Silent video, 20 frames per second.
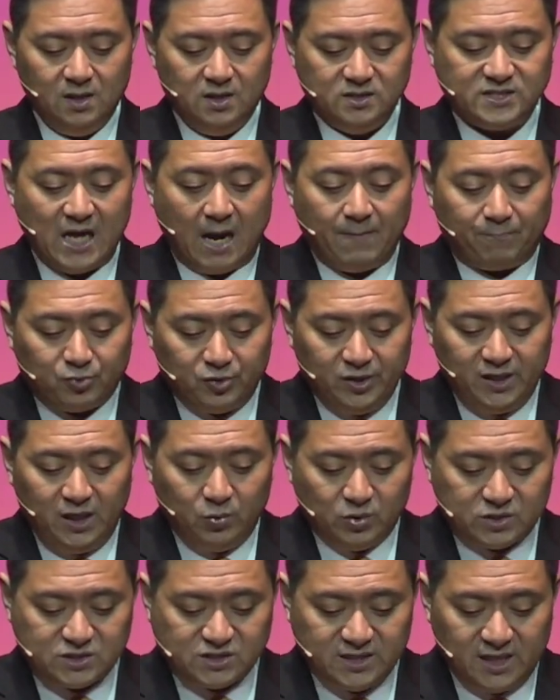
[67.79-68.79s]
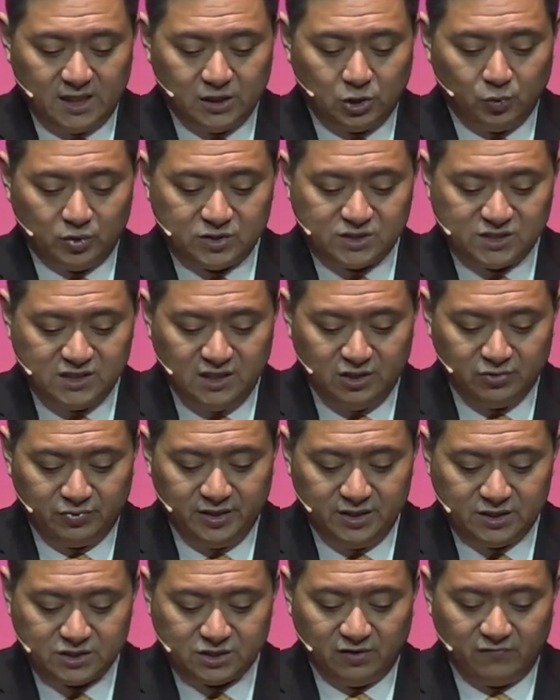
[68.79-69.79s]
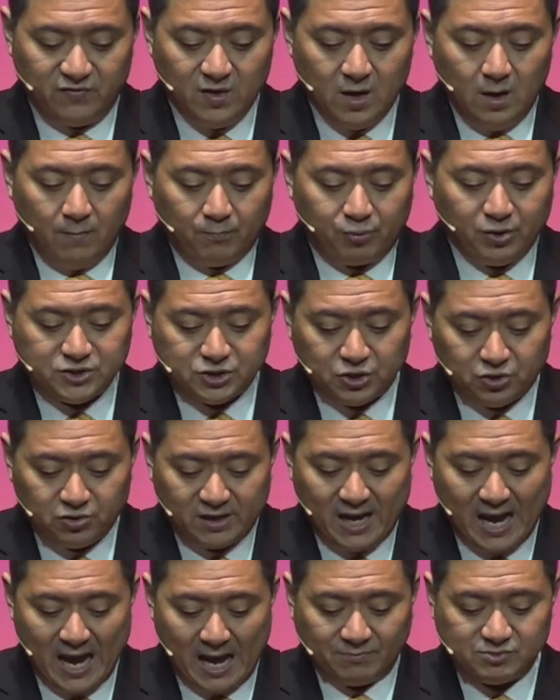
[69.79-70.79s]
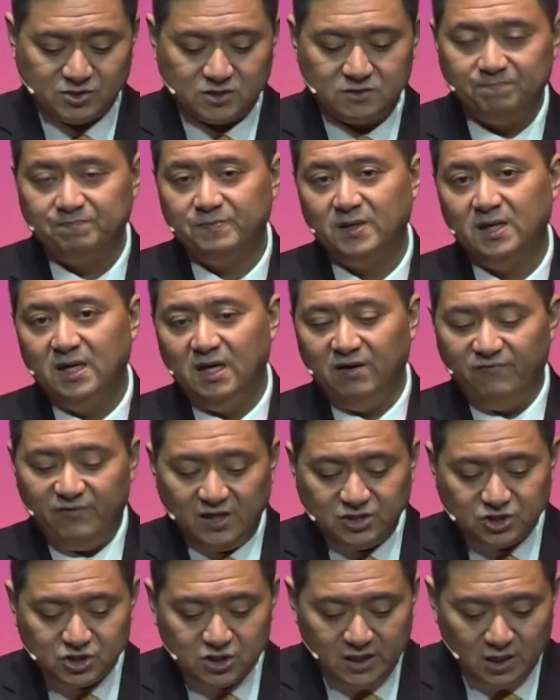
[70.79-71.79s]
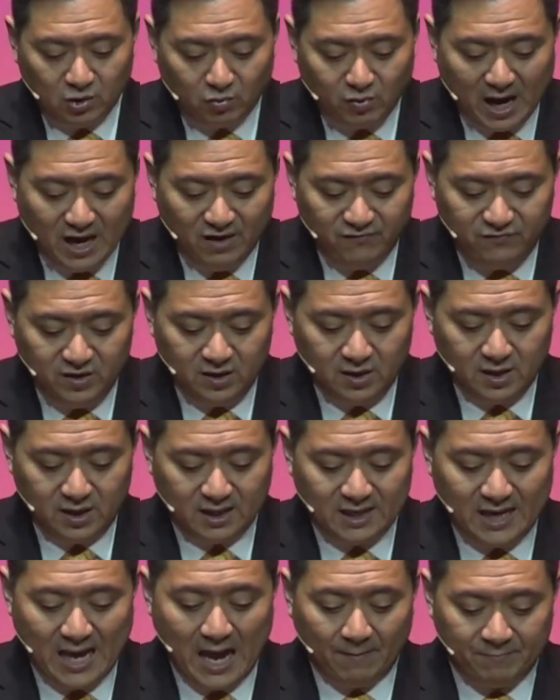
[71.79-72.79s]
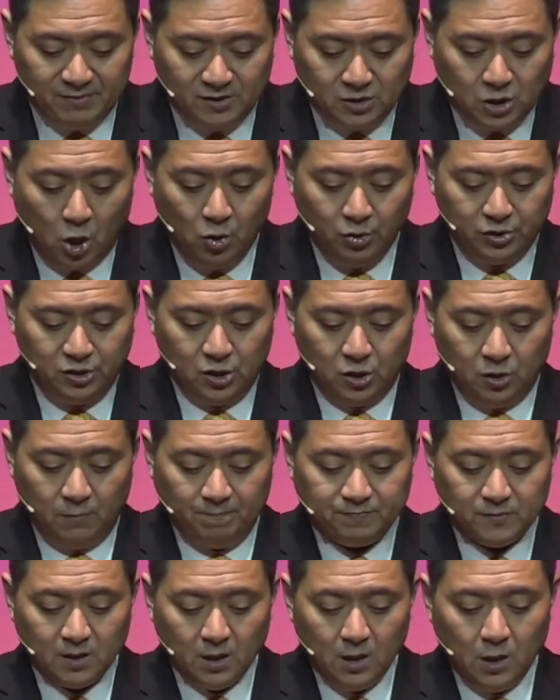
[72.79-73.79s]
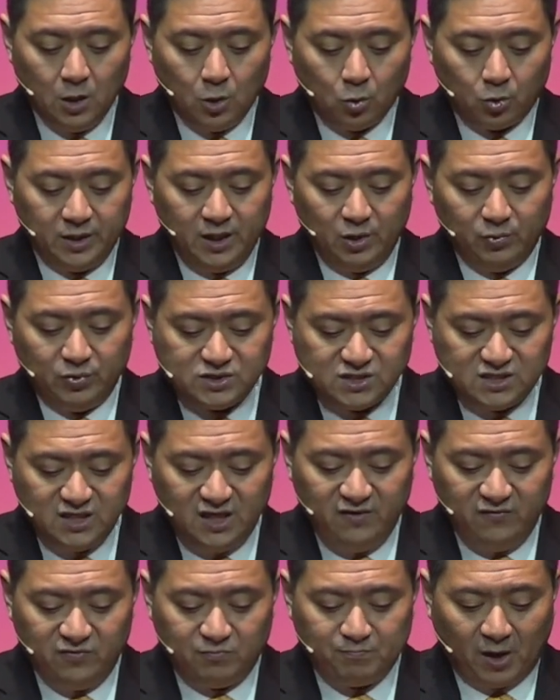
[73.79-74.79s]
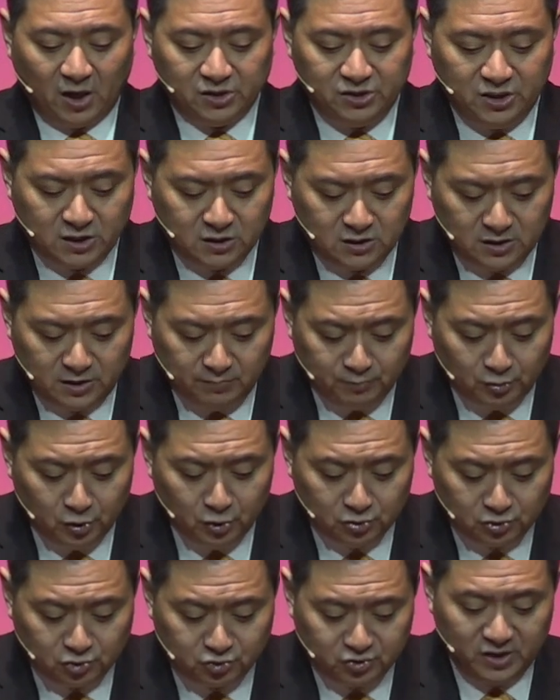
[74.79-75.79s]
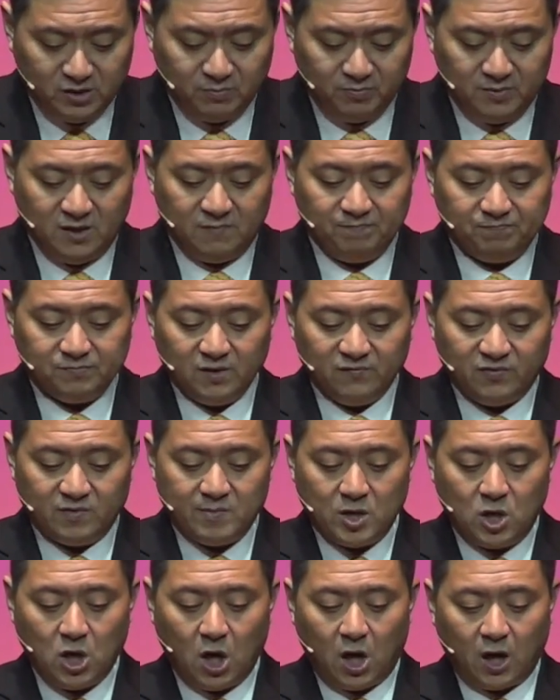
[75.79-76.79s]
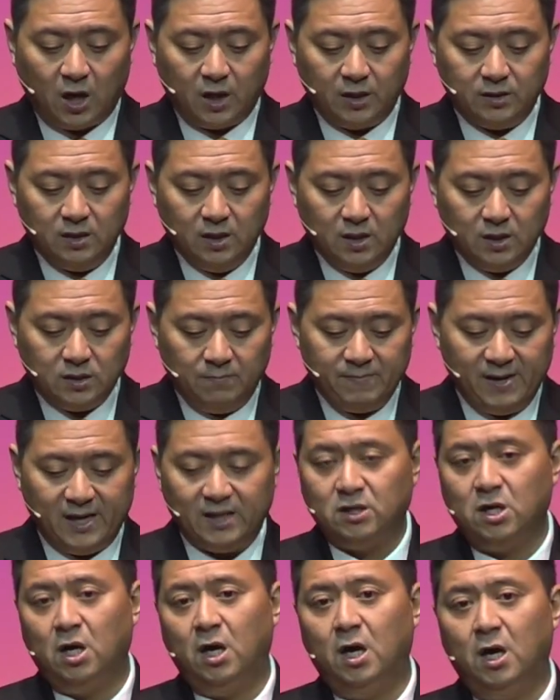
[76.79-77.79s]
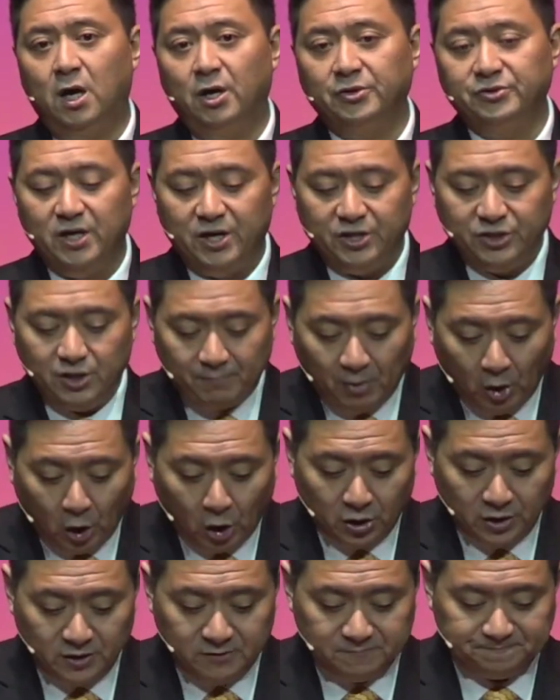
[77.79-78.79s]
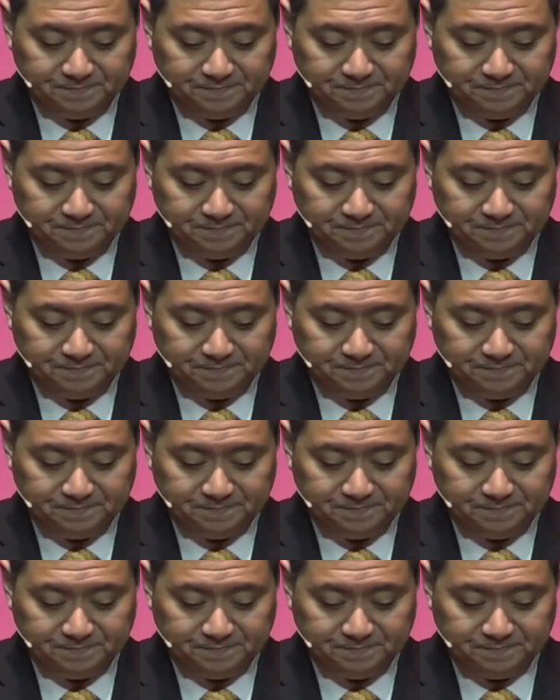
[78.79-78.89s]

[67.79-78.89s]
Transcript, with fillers: Zamperini was sent to a series of prisoner camps, eventually arriving at a camp in Tokyo where he received particularly brutal treatment from a guard the man called the Bird.